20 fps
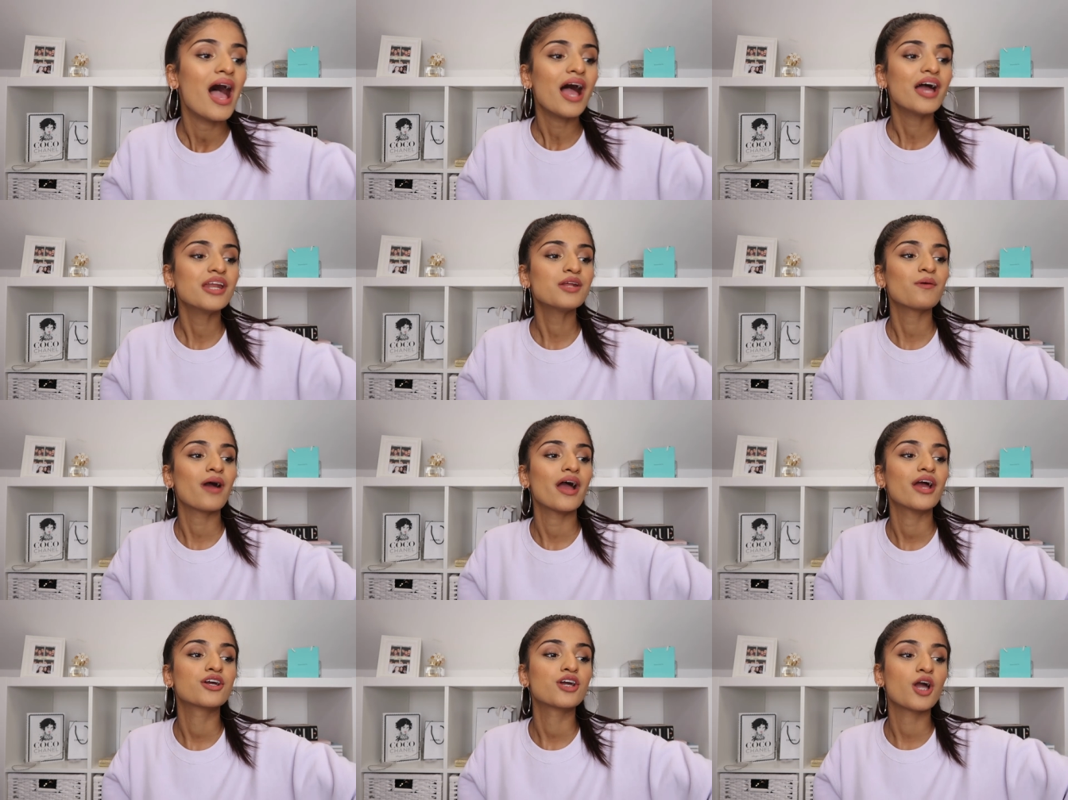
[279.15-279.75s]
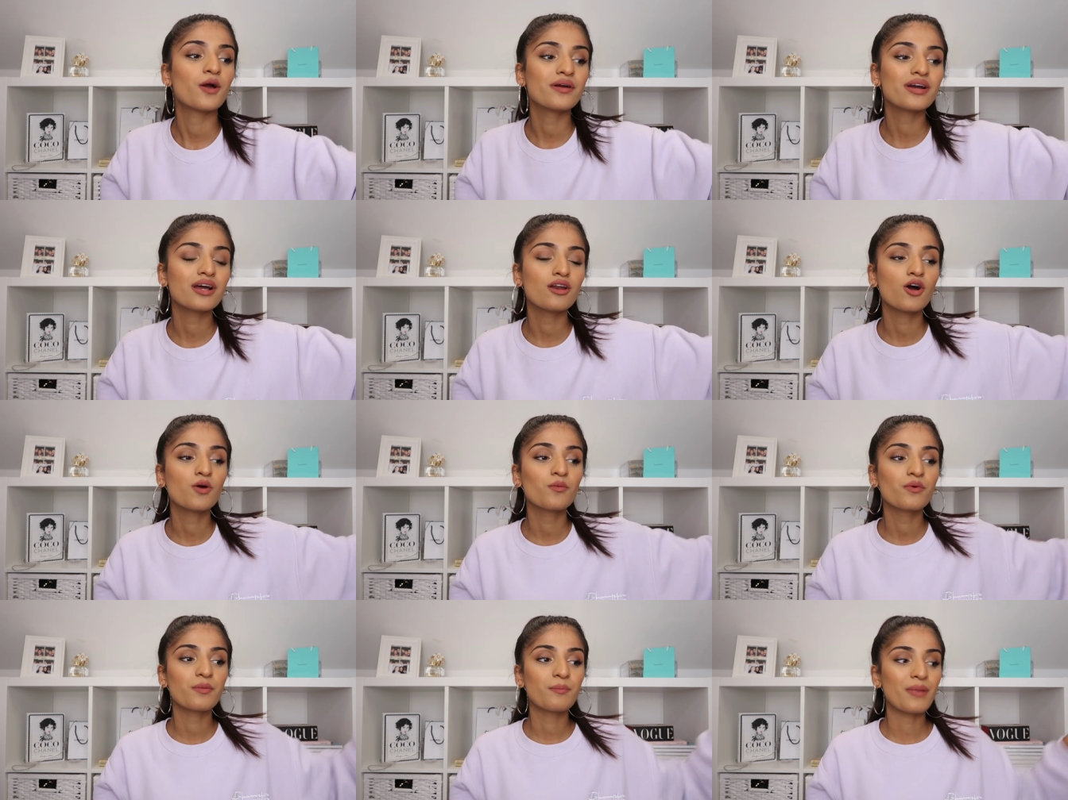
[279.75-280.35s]
Anyway, going
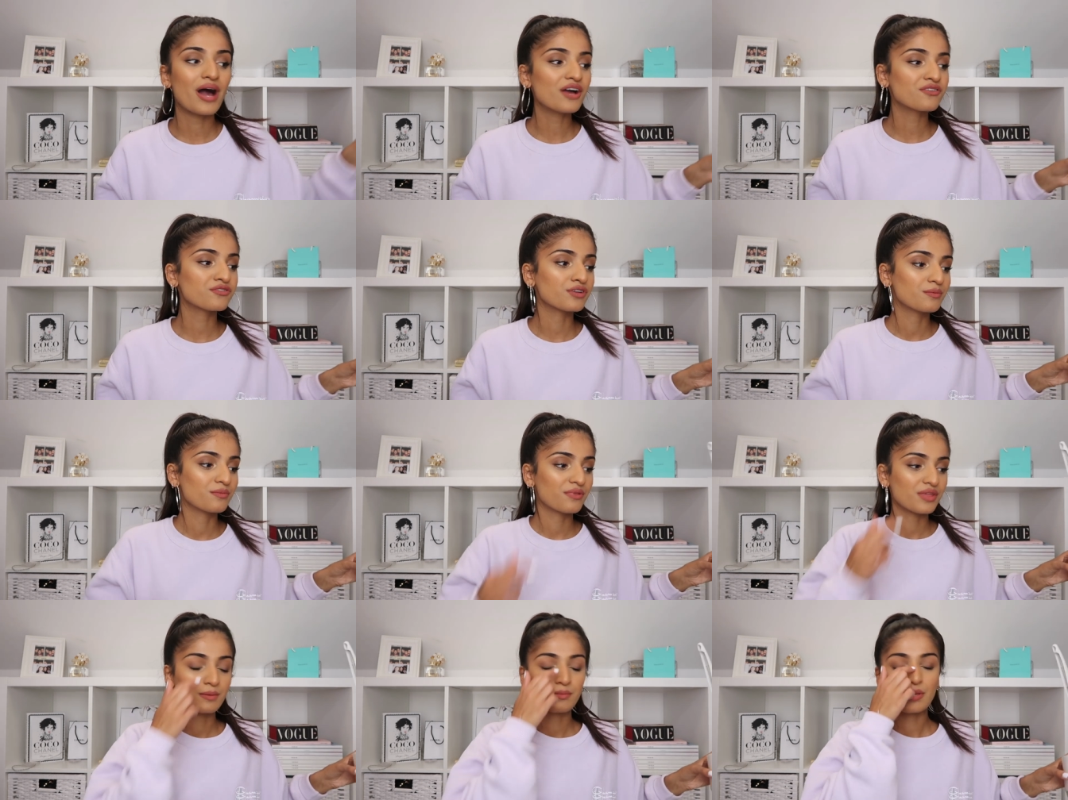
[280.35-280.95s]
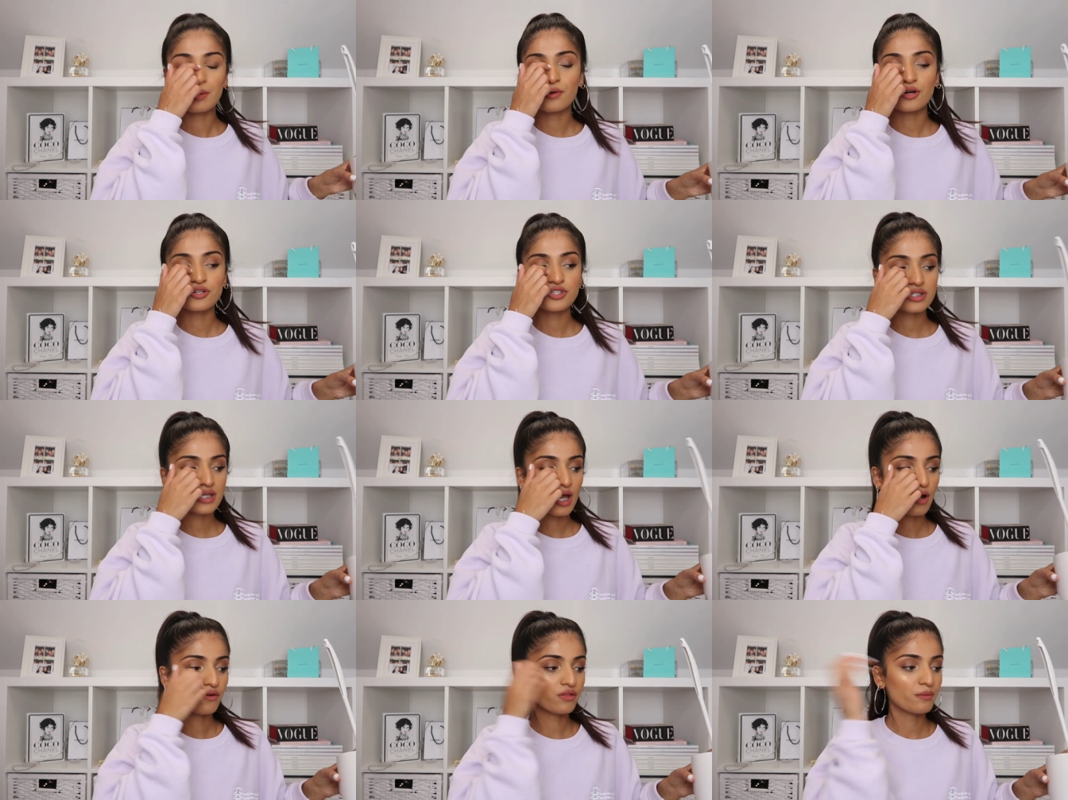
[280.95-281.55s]
along with the bathroom theme, maybe I'll
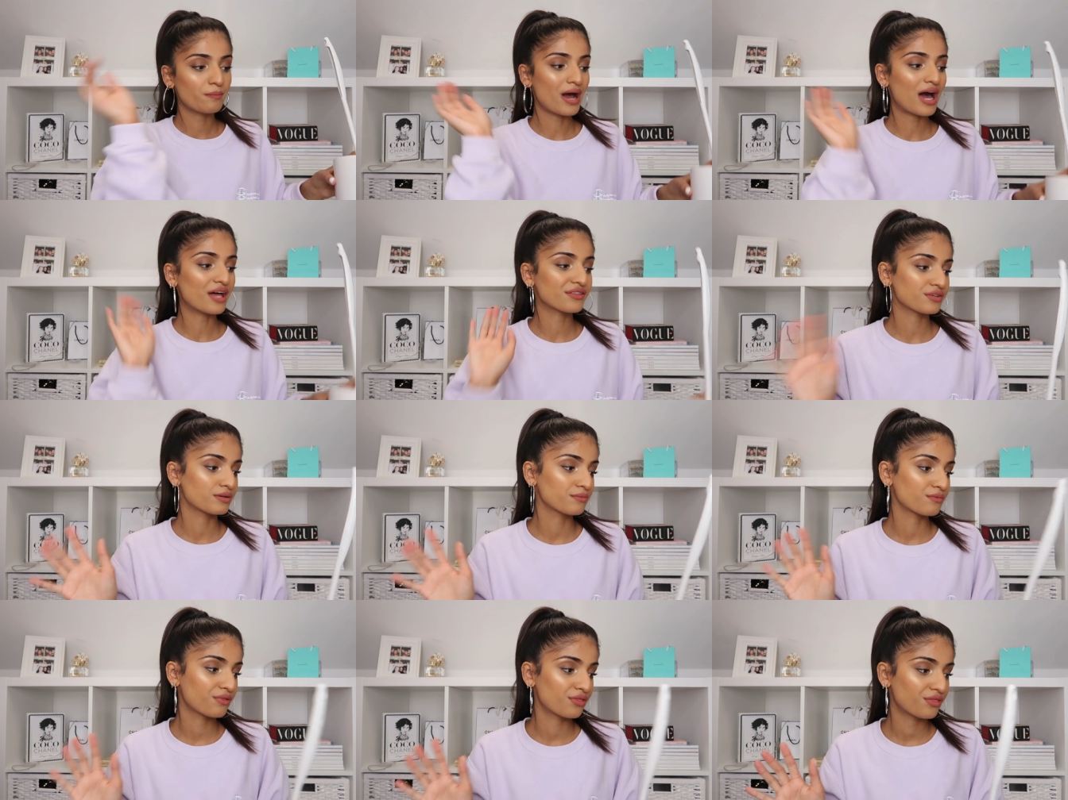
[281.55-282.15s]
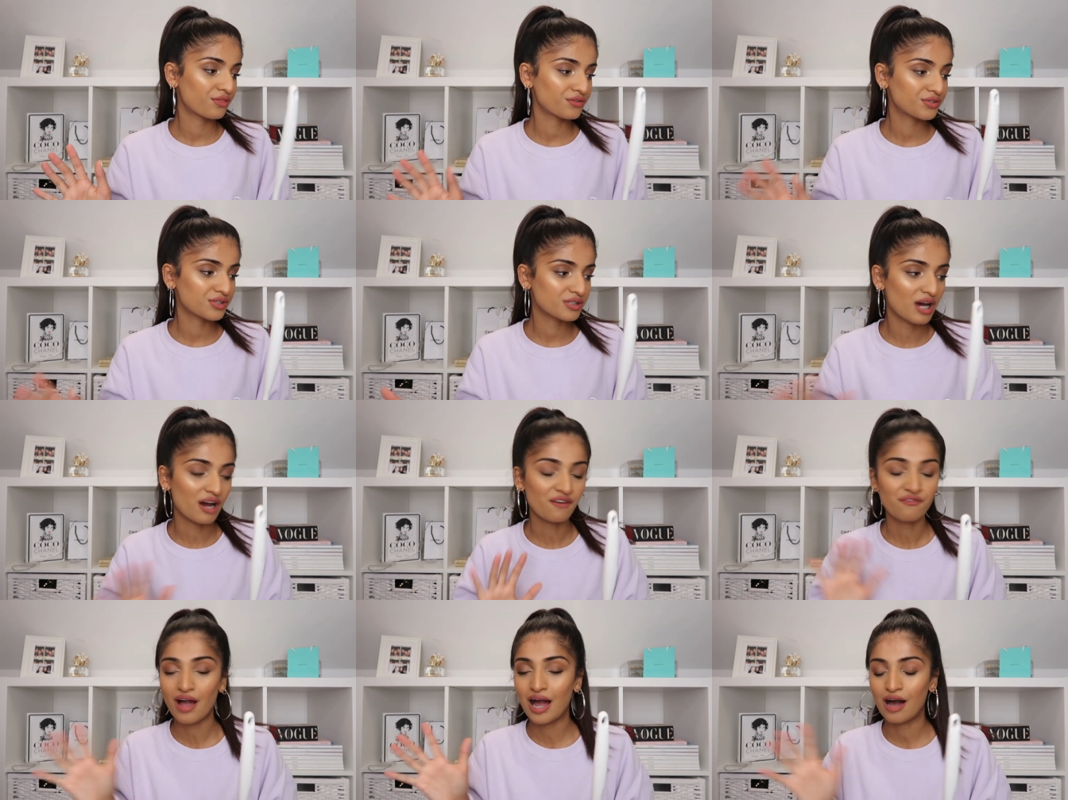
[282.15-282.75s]
just get all the bathroom
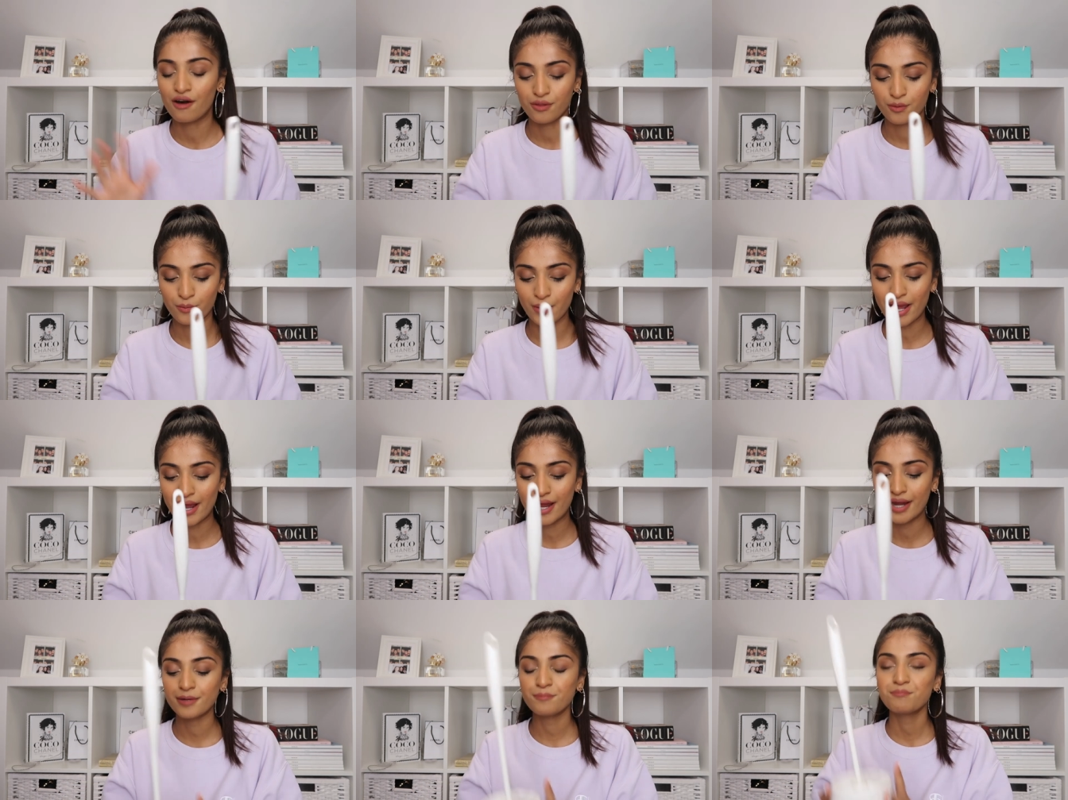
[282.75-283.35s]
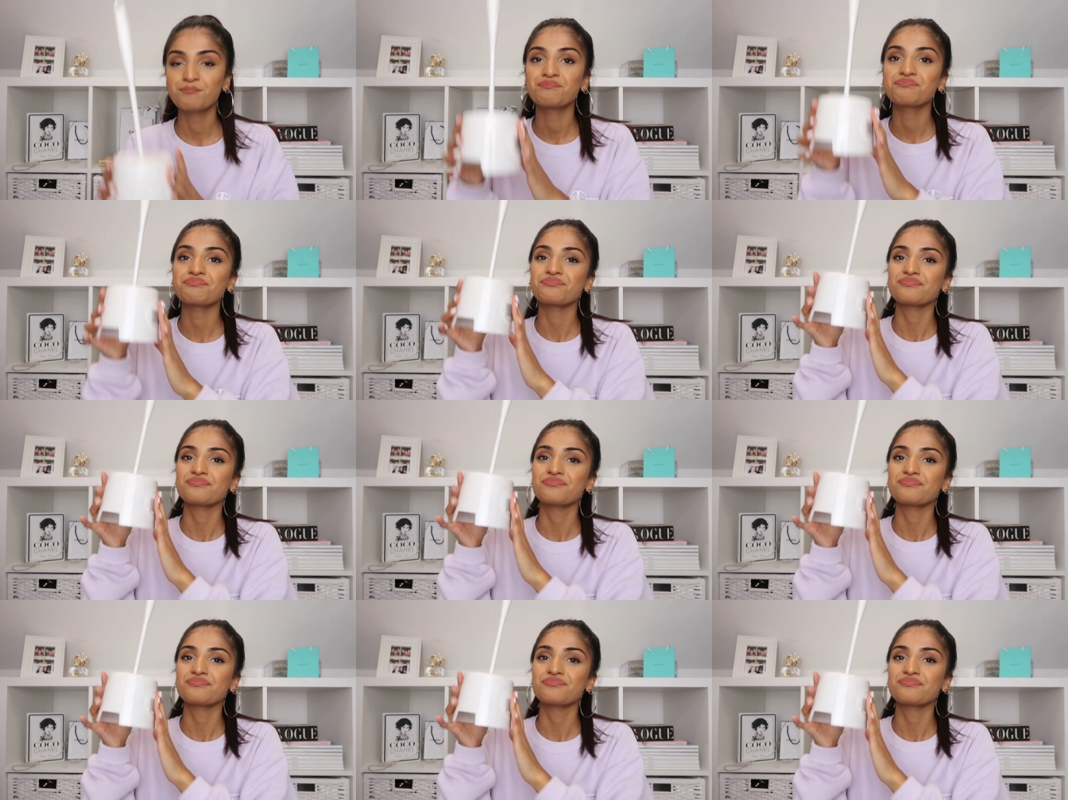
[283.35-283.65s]
stuff out of the way.